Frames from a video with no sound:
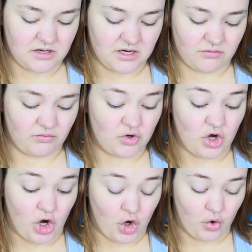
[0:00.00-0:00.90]
I don't
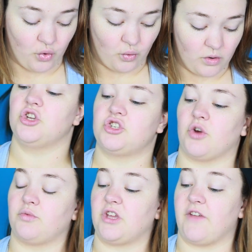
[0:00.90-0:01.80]
know.
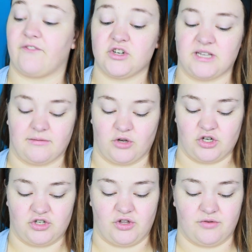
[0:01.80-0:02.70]
So the first thing I'm
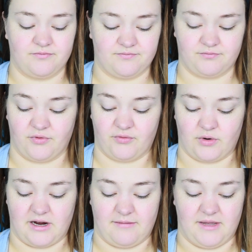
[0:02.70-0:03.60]
going to do, though,
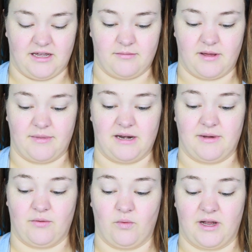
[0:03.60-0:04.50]
before I make up my mind
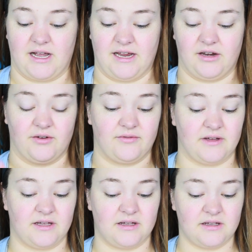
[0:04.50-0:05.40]
about what kind of
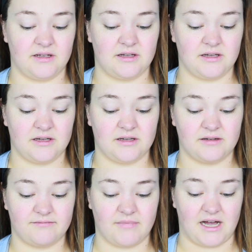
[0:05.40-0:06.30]

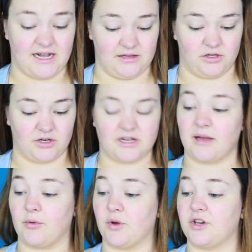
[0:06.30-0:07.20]
eye look
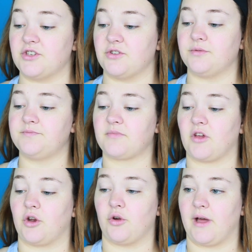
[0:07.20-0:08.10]
I'm going to do, I'm
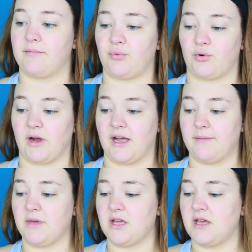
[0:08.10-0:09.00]
going to go ahead and
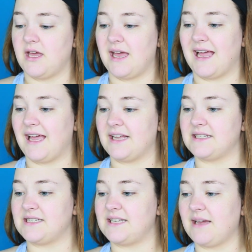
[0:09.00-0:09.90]
prime.
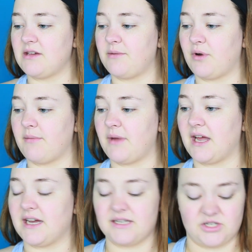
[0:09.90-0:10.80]
And today I'm going to prime
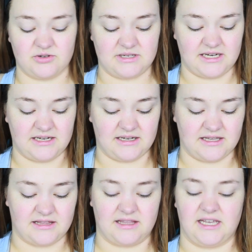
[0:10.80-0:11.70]
my eyes using
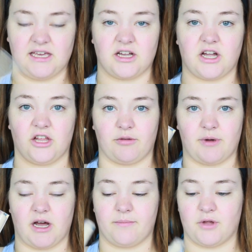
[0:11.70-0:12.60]
the
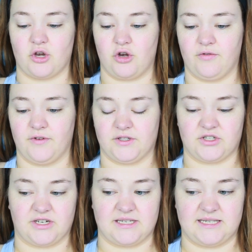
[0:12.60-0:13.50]
ColourPop No
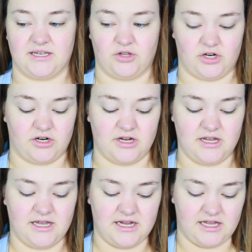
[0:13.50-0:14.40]
Filter Concealer
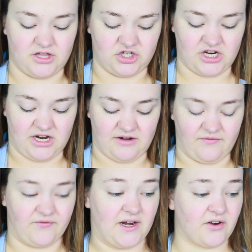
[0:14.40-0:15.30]
in the shade
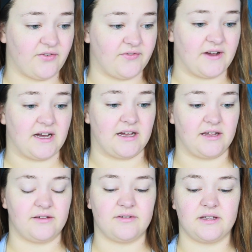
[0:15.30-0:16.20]
Fair
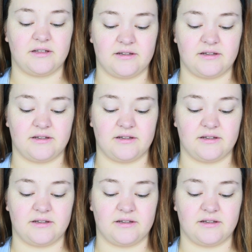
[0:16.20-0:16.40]
5.